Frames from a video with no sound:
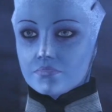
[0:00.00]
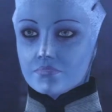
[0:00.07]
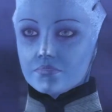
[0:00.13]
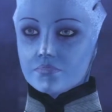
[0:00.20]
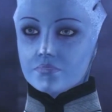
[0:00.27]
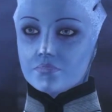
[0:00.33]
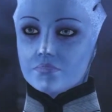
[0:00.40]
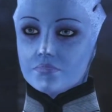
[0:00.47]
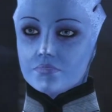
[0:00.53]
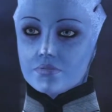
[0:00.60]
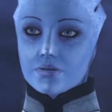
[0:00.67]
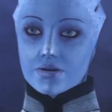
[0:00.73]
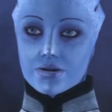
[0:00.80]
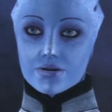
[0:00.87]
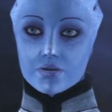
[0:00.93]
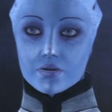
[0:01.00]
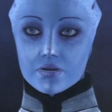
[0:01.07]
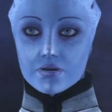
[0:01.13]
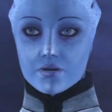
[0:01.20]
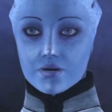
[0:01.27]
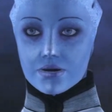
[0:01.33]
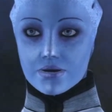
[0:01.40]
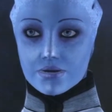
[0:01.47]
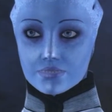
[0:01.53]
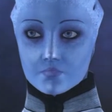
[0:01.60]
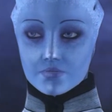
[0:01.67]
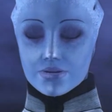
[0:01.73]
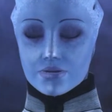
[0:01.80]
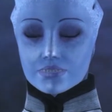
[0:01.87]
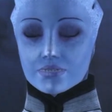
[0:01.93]
From the moment you take command of the
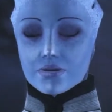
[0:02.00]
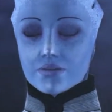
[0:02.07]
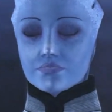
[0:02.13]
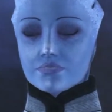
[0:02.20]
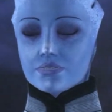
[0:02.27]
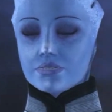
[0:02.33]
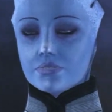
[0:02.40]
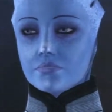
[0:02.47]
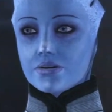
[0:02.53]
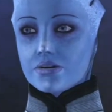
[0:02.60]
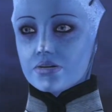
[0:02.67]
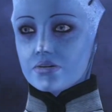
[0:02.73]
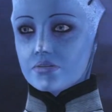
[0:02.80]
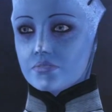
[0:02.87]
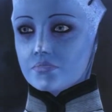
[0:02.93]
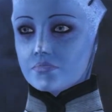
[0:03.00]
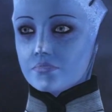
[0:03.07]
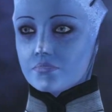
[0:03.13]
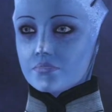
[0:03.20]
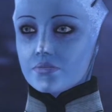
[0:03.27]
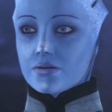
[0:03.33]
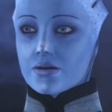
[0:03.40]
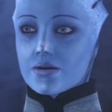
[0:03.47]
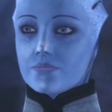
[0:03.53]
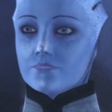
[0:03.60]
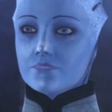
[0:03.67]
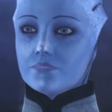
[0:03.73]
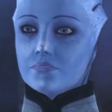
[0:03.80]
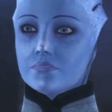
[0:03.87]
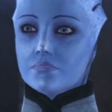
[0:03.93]
Normandy, you're given a lead on her
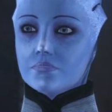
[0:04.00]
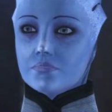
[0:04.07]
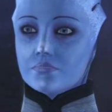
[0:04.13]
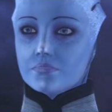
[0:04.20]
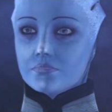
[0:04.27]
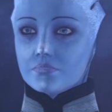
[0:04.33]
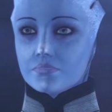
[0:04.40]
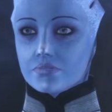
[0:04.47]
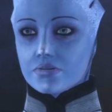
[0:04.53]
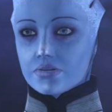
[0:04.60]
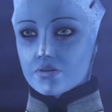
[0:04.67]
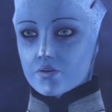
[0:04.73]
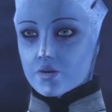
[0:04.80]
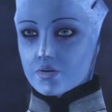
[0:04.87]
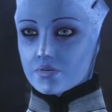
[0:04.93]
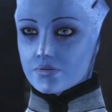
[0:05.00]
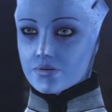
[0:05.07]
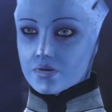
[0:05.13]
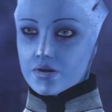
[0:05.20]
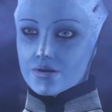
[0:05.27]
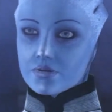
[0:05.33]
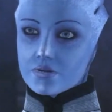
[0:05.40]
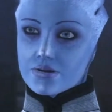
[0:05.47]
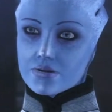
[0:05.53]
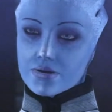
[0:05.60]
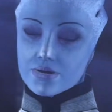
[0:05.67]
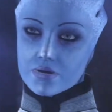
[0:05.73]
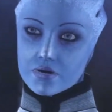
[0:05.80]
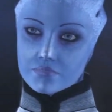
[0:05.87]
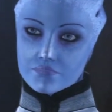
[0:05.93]
location. Normally you'd want to pick her up as
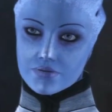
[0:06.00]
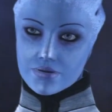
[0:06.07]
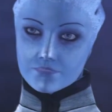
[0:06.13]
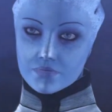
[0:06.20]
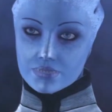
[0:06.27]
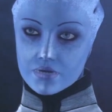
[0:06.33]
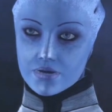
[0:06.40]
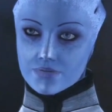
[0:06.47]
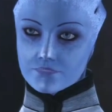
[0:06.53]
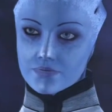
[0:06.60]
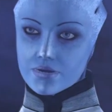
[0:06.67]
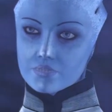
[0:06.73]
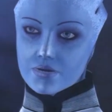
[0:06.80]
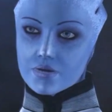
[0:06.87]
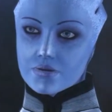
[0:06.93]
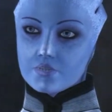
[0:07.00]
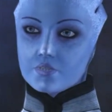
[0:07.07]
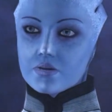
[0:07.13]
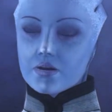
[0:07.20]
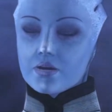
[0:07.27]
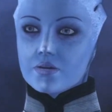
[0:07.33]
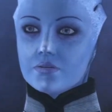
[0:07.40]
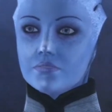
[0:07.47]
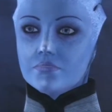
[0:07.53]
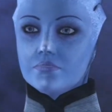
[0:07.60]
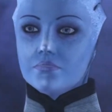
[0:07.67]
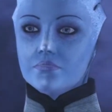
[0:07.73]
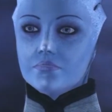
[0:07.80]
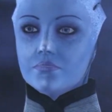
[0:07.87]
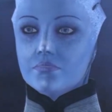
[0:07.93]
soon as possible, as you get to spend some time with
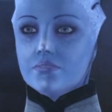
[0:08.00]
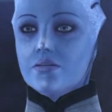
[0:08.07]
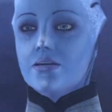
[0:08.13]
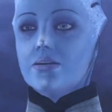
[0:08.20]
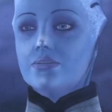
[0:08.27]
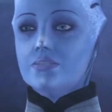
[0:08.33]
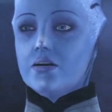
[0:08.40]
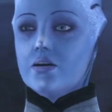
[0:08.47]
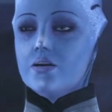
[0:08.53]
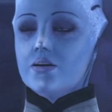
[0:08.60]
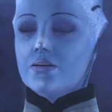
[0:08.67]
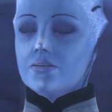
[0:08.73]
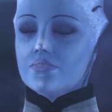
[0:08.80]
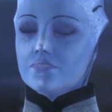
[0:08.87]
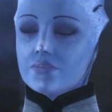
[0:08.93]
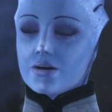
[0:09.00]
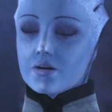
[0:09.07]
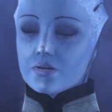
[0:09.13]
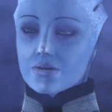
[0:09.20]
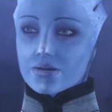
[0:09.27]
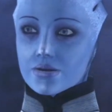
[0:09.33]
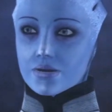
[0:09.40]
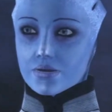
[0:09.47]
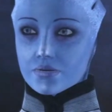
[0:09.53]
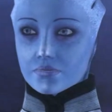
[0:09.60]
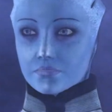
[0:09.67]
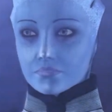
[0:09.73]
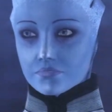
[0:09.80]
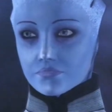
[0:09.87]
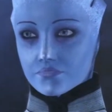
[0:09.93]
her, use her in missions, and even has a
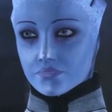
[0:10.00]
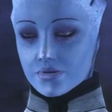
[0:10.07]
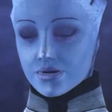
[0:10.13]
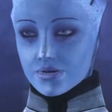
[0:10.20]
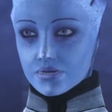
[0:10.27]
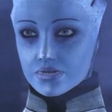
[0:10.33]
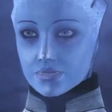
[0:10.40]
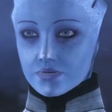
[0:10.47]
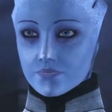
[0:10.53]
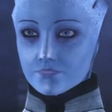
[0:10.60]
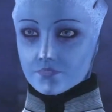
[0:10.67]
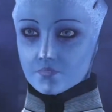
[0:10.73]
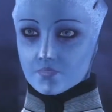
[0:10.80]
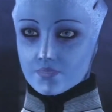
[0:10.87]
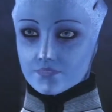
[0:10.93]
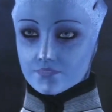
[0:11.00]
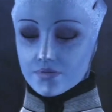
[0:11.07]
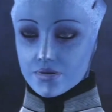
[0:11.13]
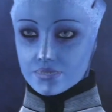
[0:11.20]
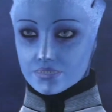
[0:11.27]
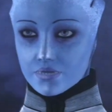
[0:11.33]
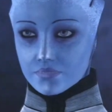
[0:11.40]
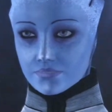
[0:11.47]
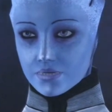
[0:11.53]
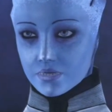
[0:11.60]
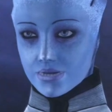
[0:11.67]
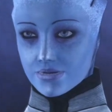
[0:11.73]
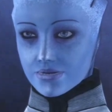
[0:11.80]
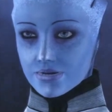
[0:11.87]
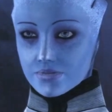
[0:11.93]
connection to one of the main antagonists. Getting her
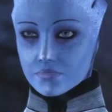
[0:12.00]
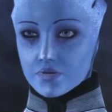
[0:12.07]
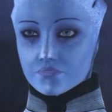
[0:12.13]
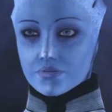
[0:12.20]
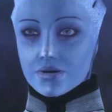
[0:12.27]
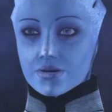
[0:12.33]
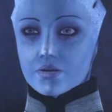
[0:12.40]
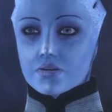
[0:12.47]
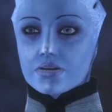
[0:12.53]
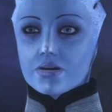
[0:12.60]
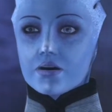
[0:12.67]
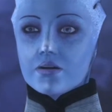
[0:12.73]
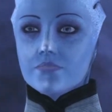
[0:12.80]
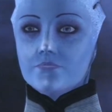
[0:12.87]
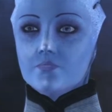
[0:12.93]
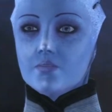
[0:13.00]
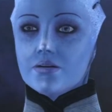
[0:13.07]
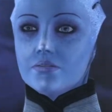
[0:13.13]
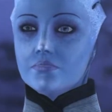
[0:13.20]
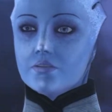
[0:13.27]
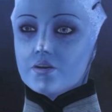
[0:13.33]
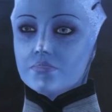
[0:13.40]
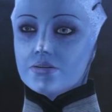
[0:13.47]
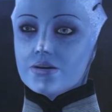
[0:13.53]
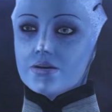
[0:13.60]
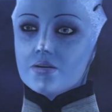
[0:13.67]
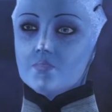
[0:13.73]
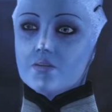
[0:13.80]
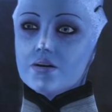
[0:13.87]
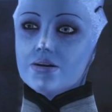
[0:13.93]
early also gives you time to maybe form
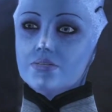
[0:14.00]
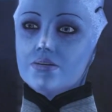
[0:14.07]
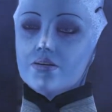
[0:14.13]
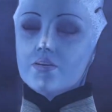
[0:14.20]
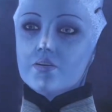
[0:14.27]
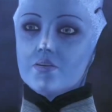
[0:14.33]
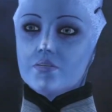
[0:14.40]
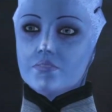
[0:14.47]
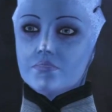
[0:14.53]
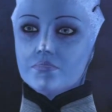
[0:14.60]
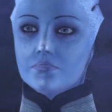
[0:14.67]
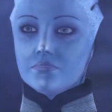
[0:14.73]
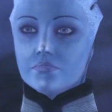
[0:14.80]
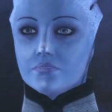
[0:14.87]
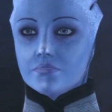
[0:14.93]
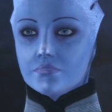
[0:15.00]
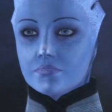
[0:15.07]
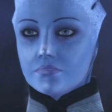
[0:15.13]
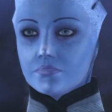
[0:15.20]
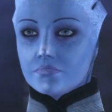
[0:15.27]
a romantic relationship with her.